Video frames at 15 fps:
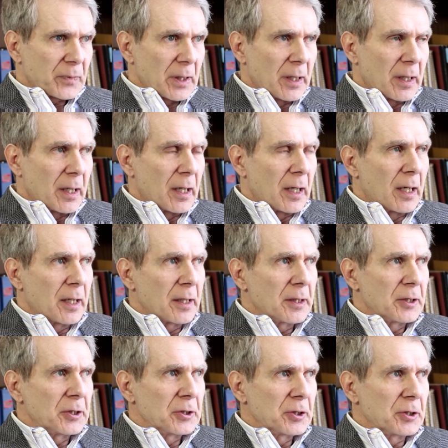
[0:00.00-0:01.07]
uh,
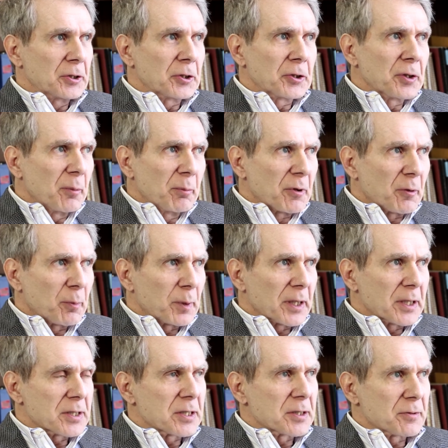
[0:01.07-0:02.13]
in, in a number of
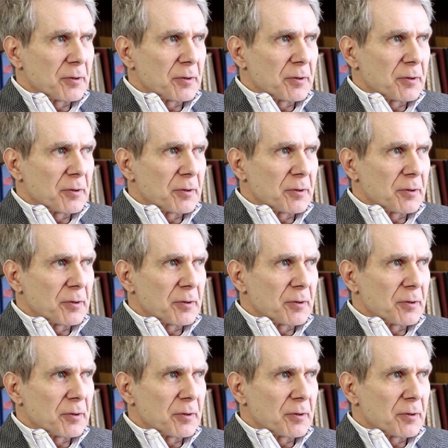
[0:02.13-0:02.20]
places.